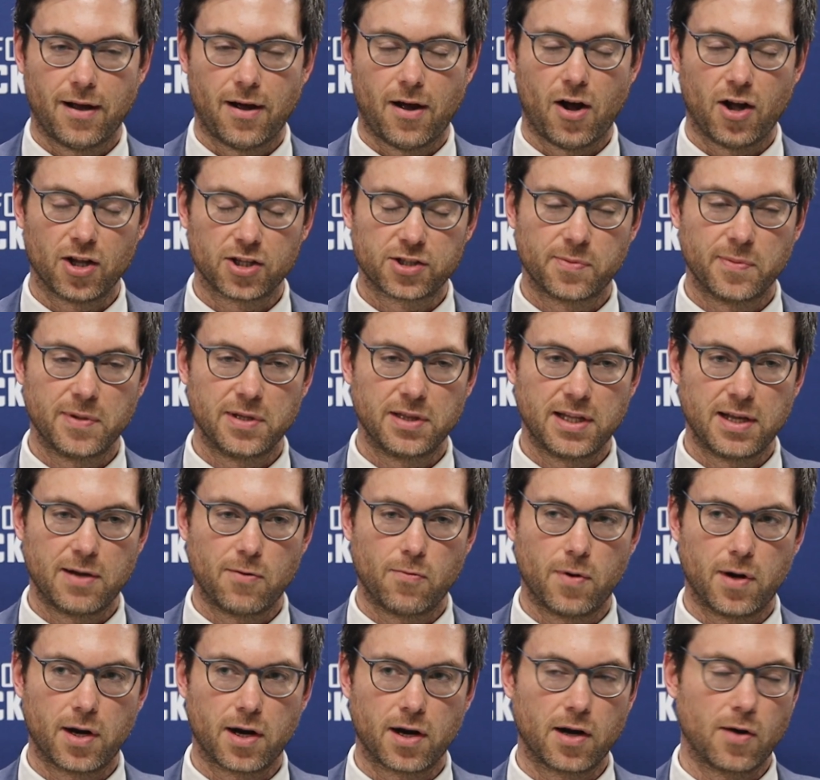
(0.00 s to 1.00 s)
ultimately
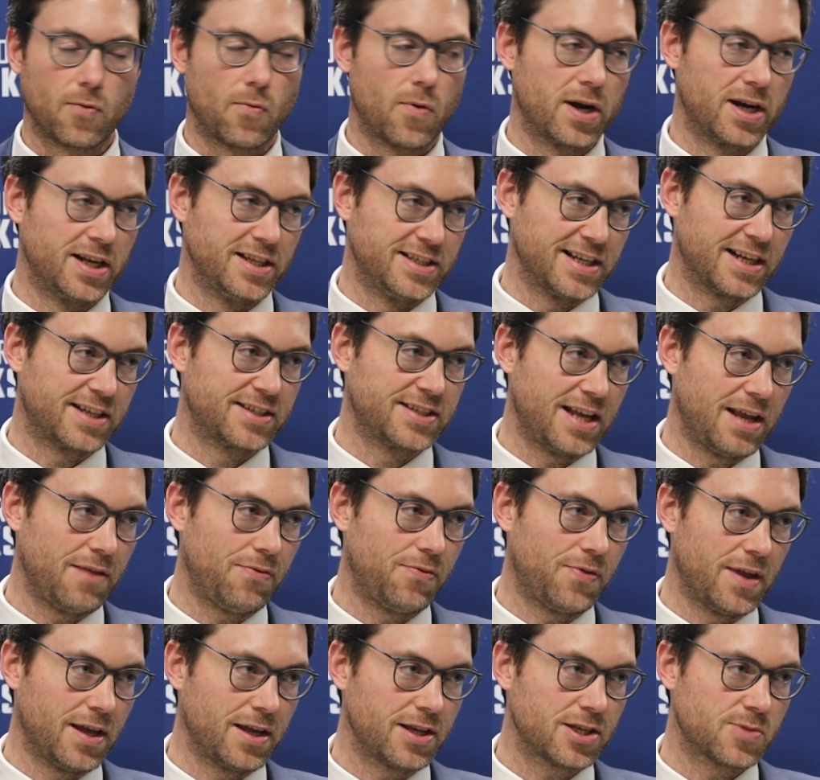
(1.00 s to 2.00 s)
we're going to want to
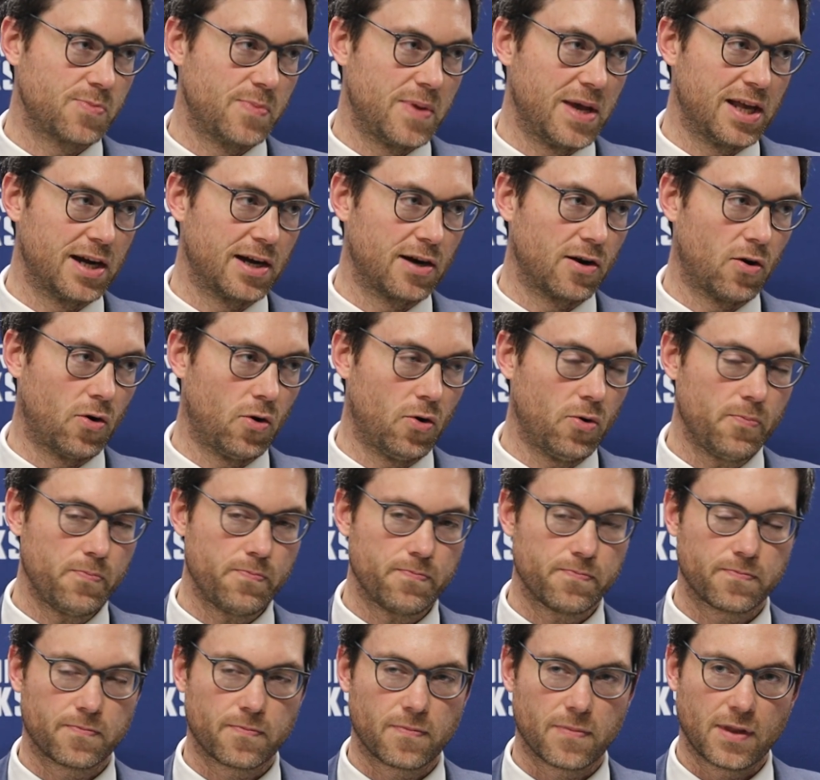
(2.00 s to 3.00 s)
dictate things being at home.
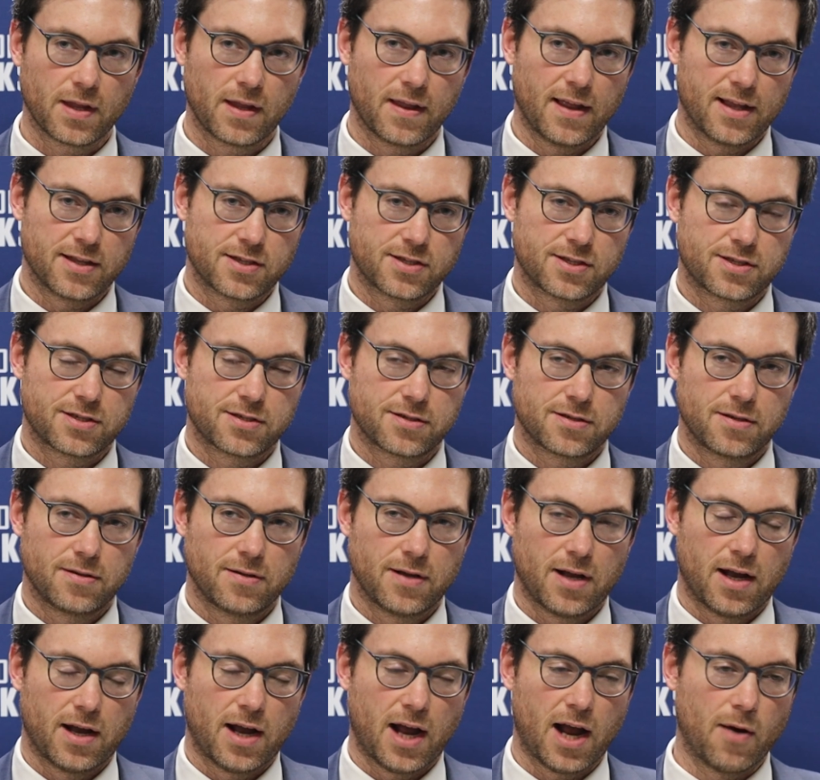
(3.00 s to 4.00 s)
That's
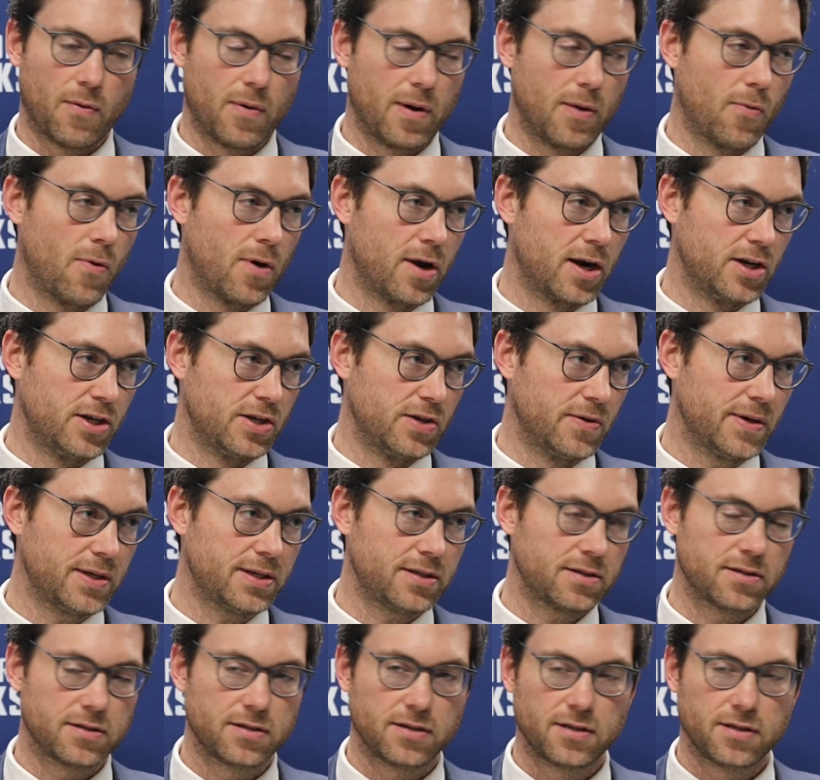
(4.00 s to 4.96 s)
how we want to do it.